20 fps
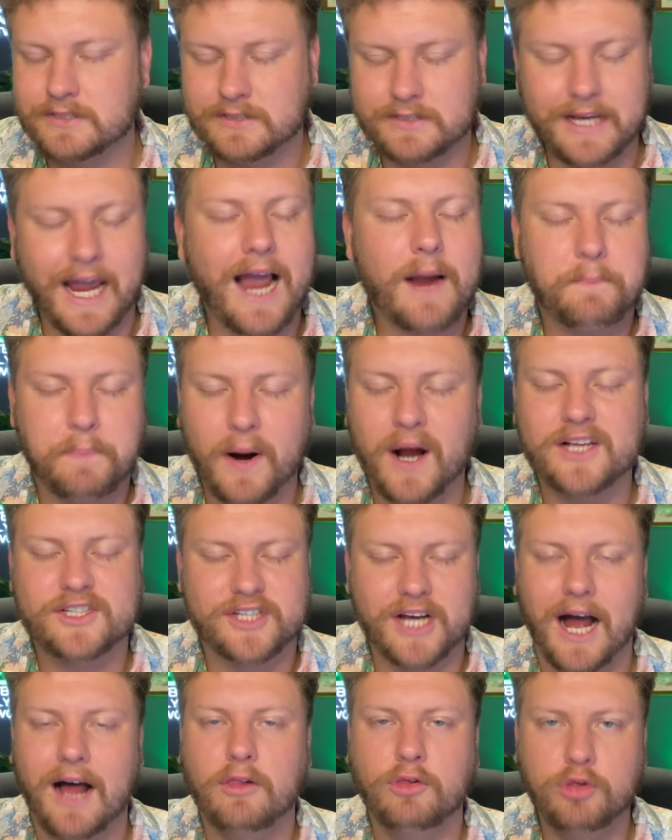Dak
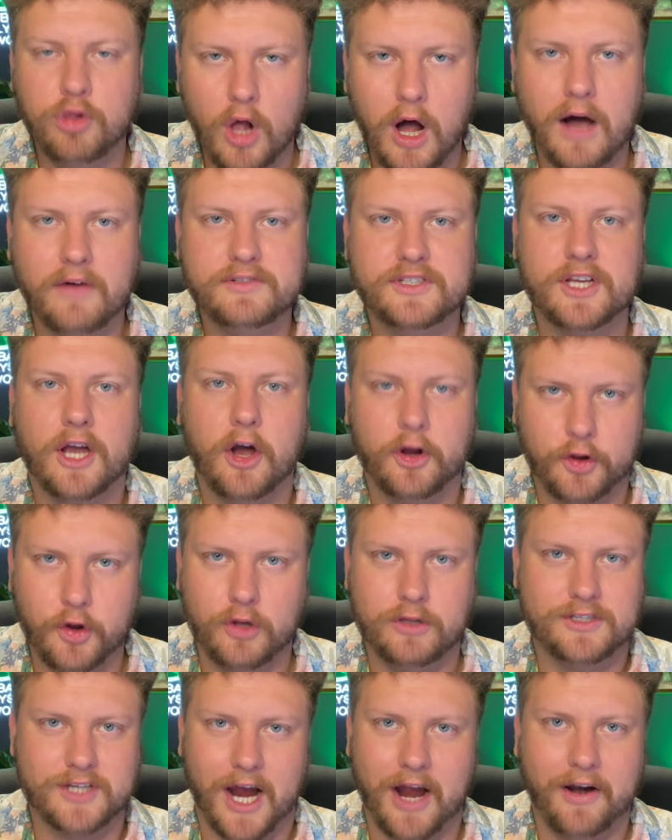Prescott loves a
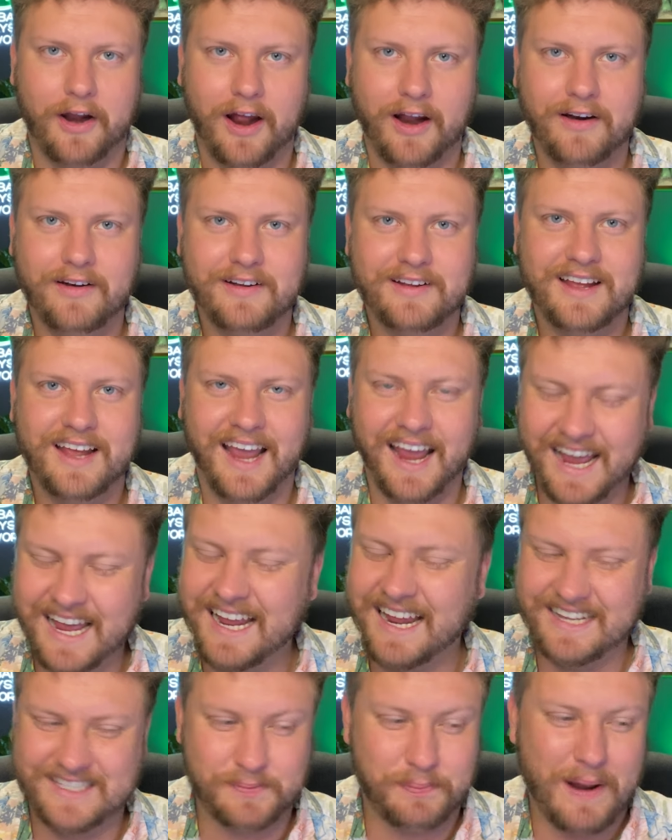good tight end.
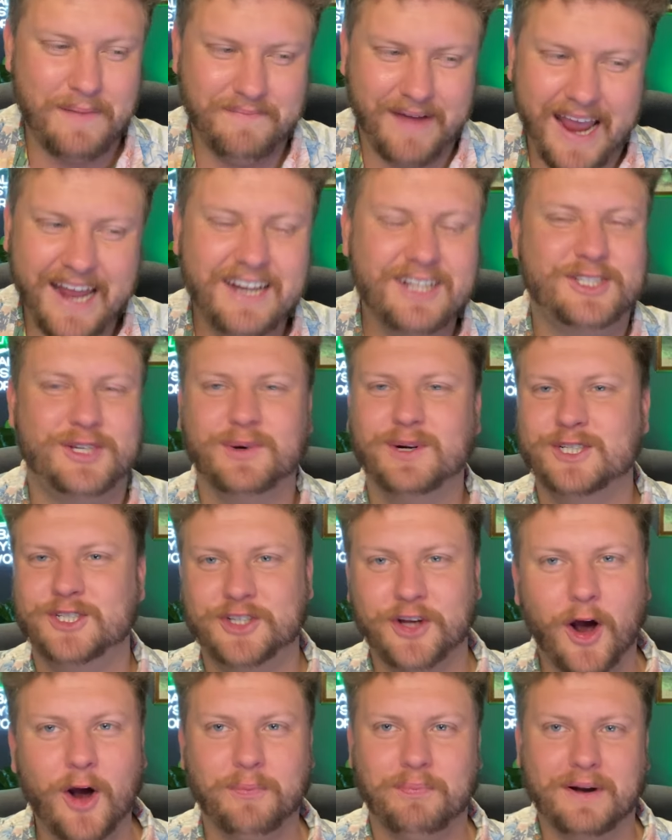It's been made into a
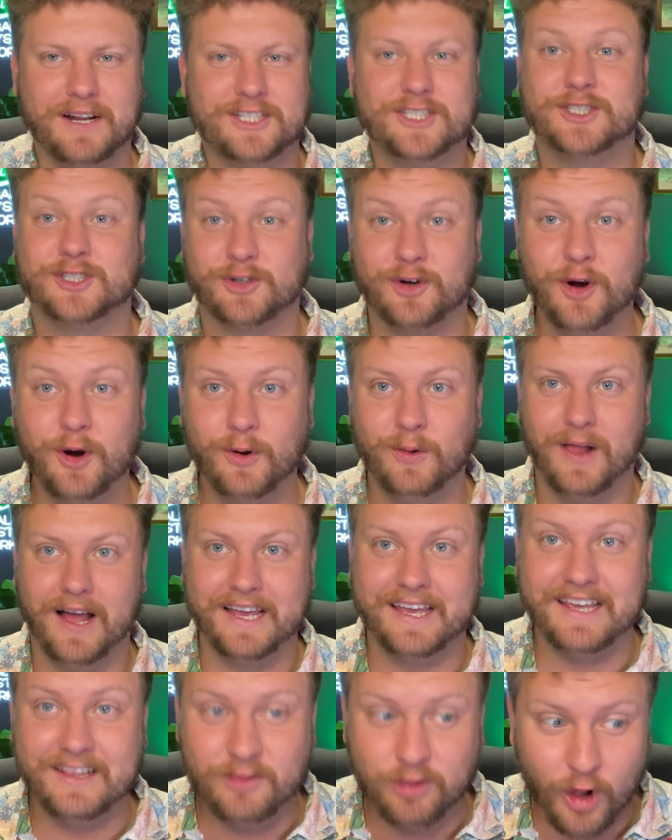joke, but it's true.
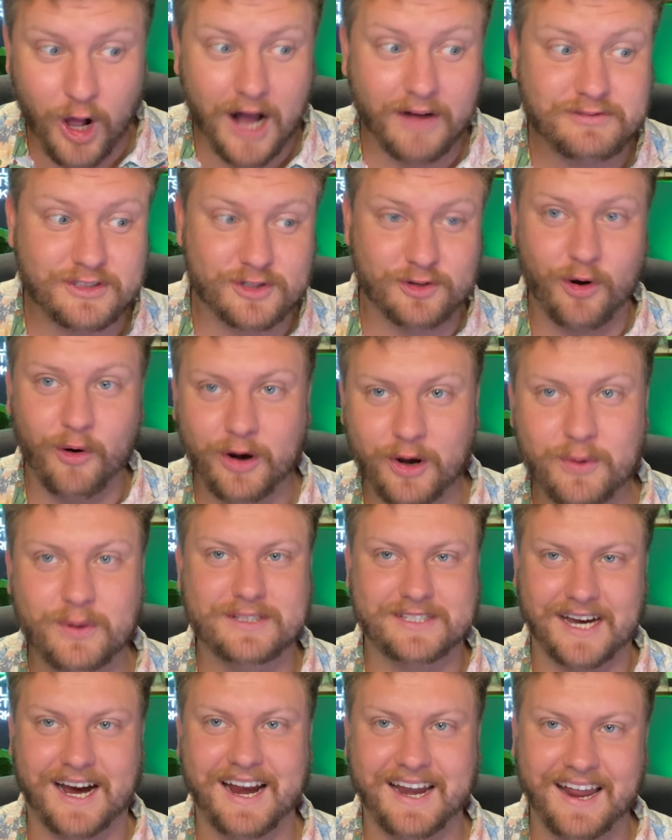Like, he loves throwing to a
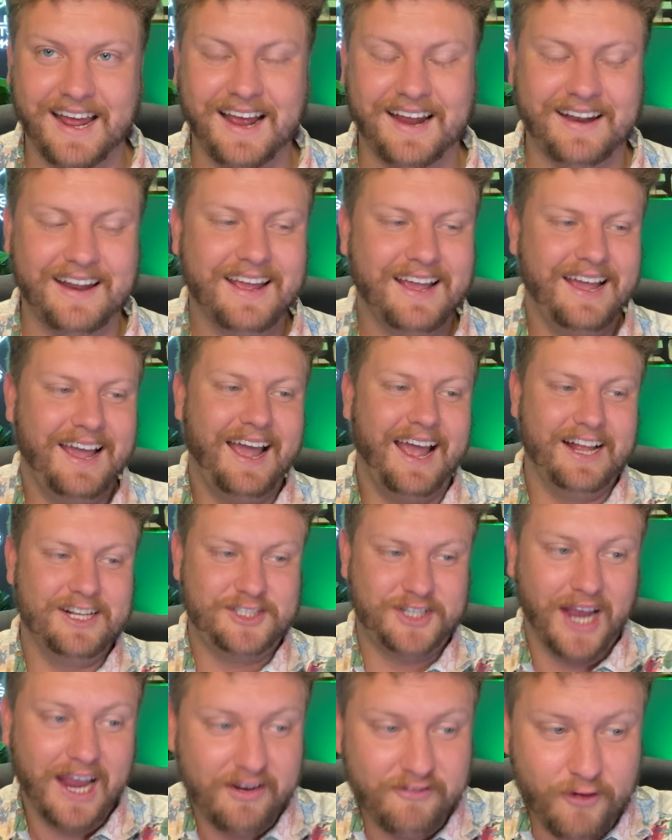tight end, and
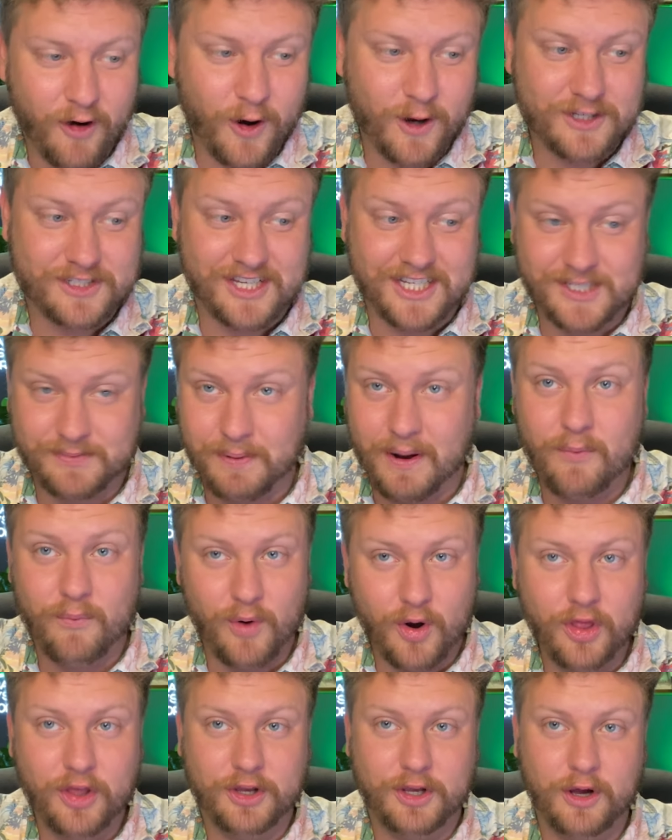Jake Ferguson's been
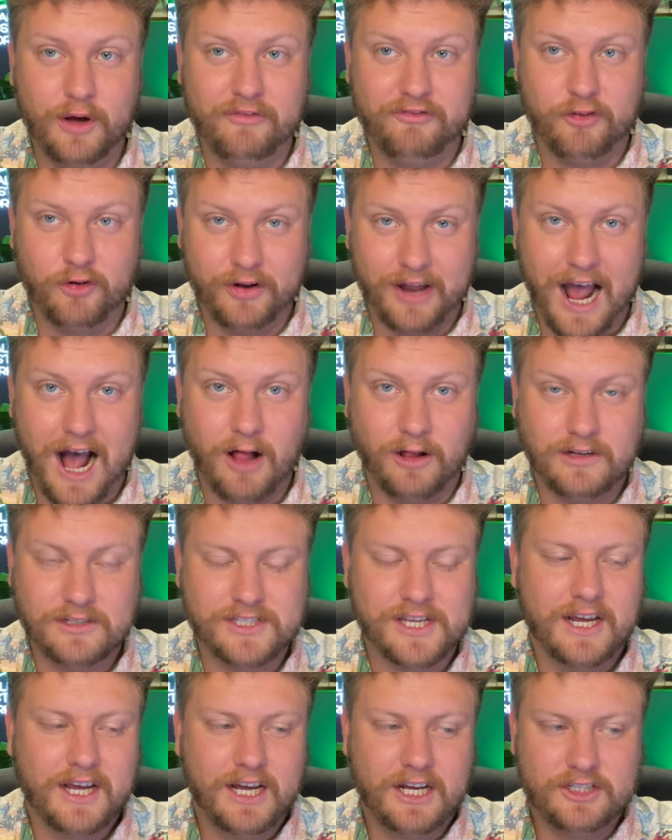really good for
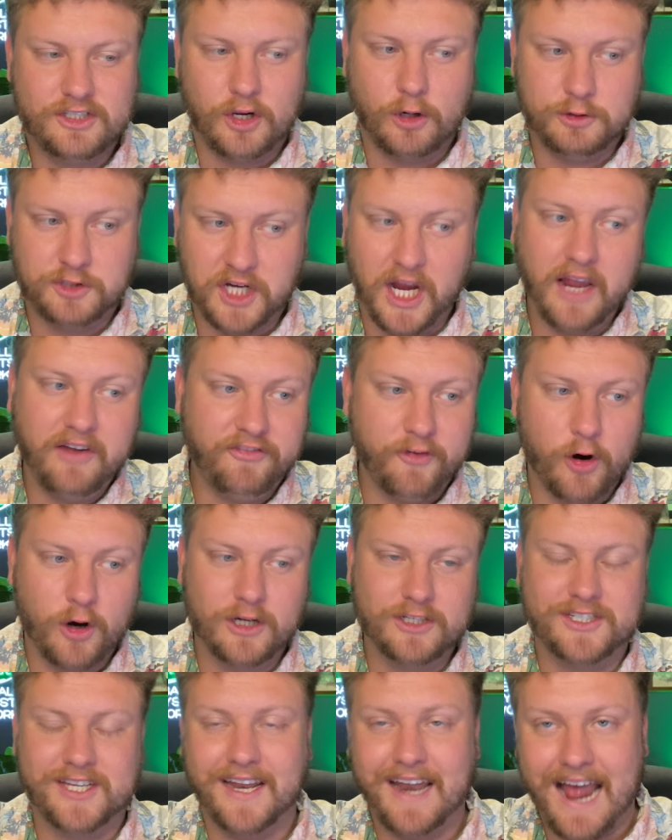Dallas. So Jake
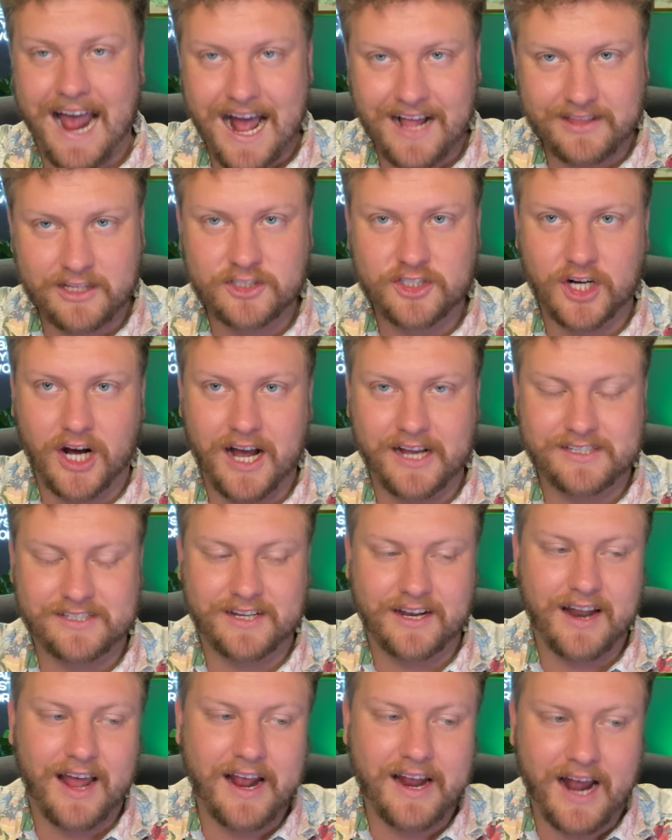Ferguson at the Giants
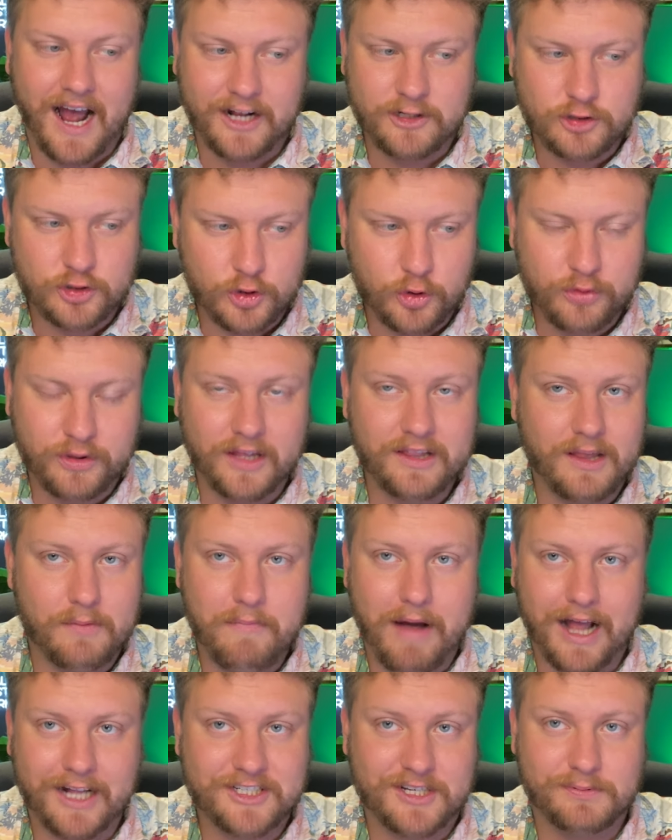tonight, I do think the
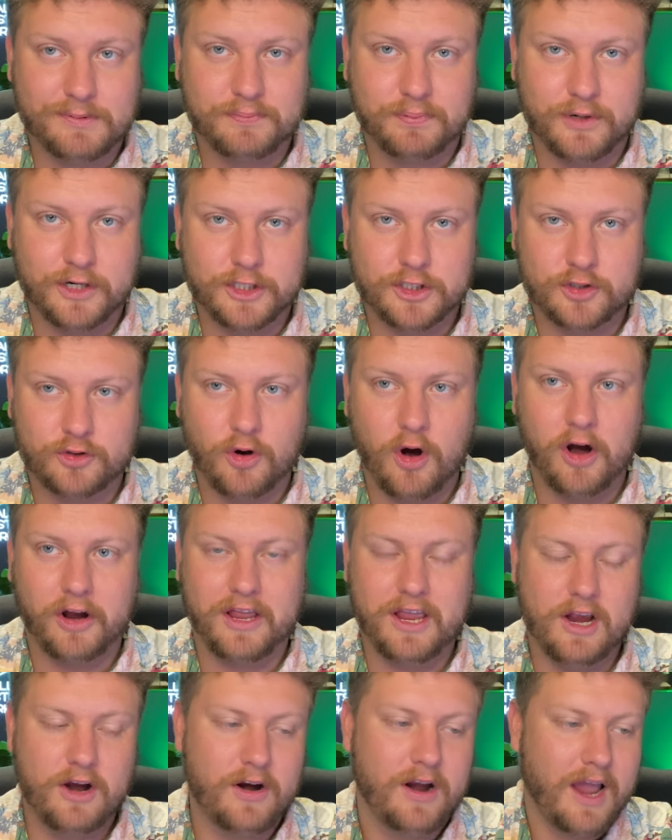matchup's pretty strong
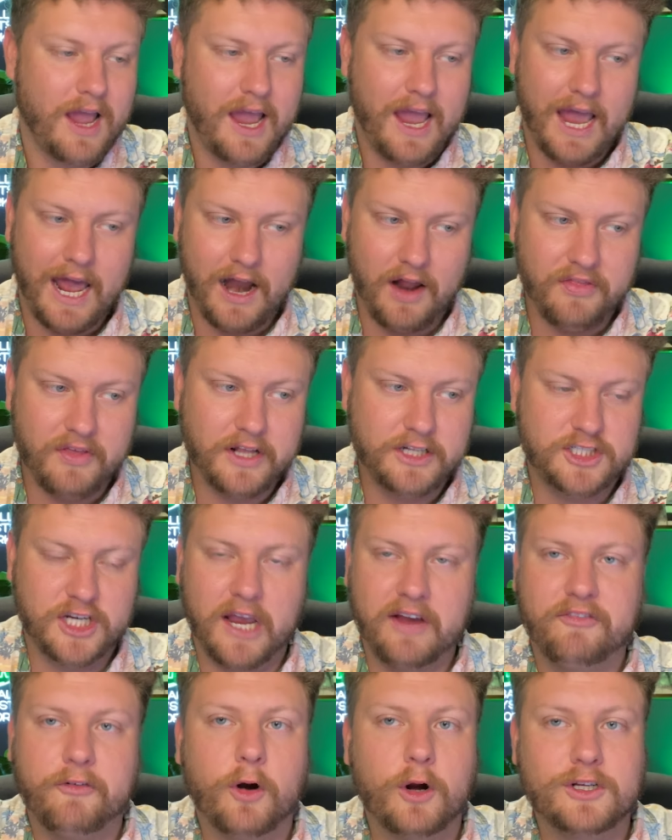here, and I think
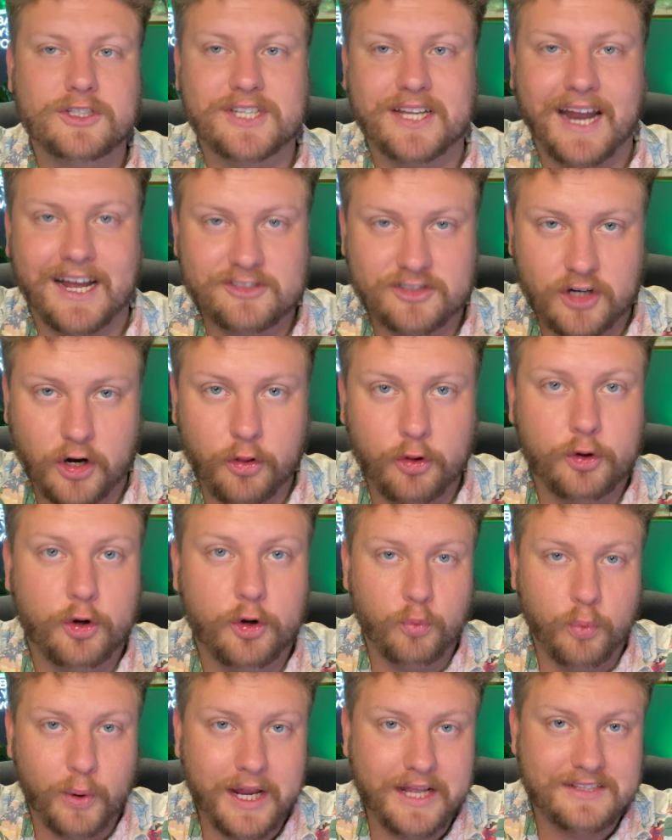Jake Ferguson has another
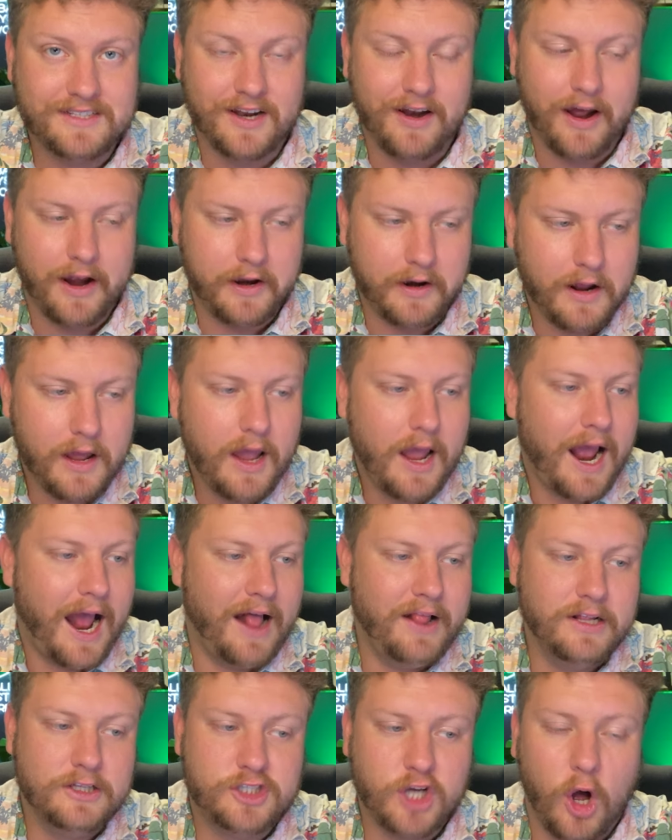week tonight.
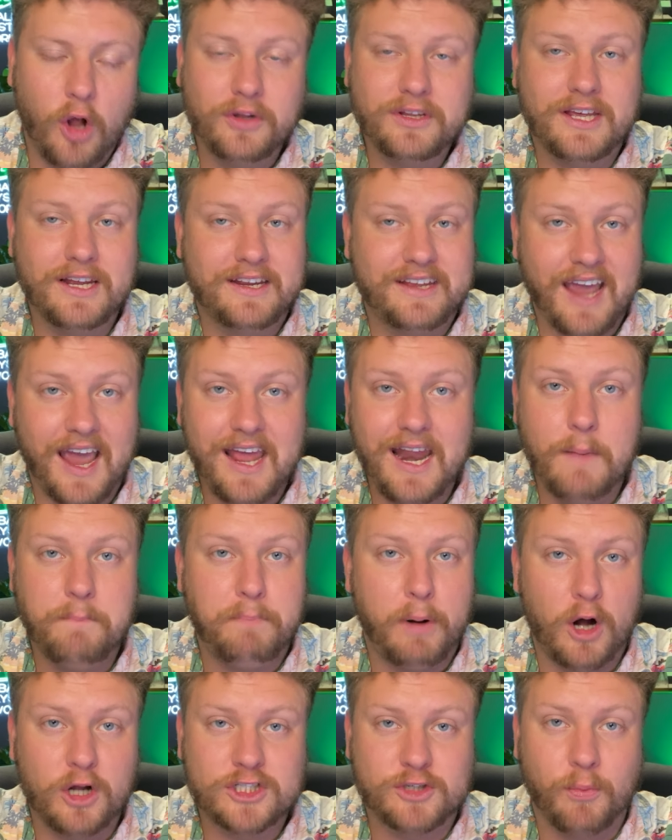And then Dalton Kincaid at
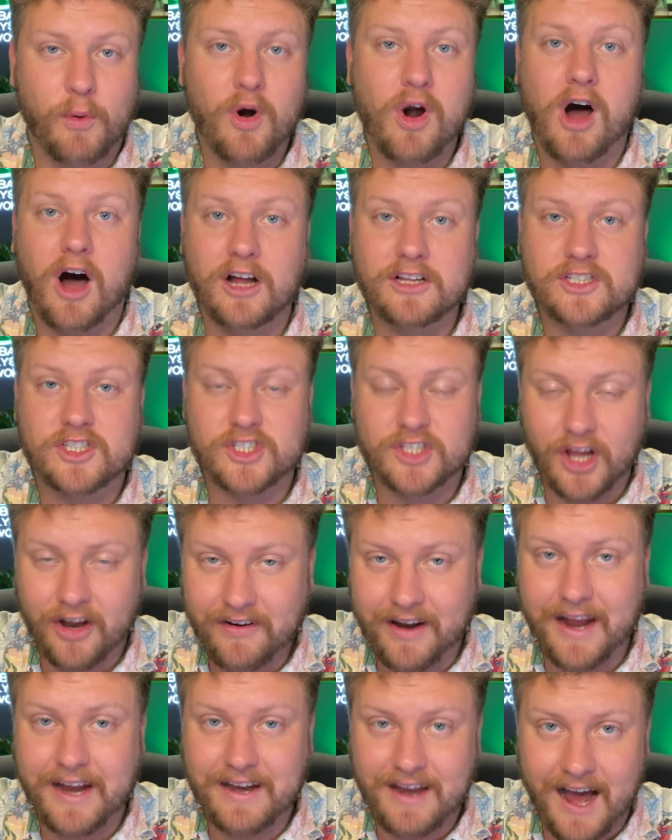Baltimore on
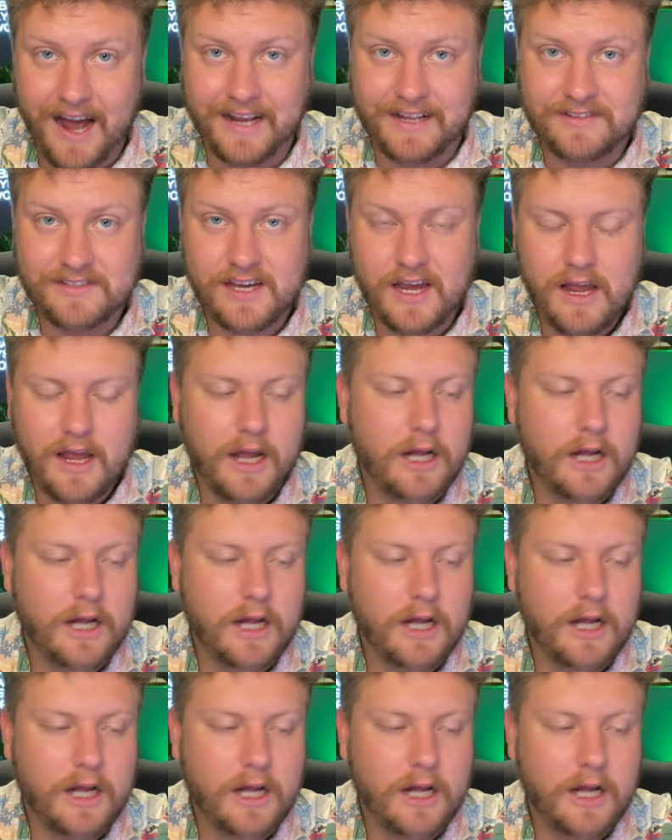Sunday night.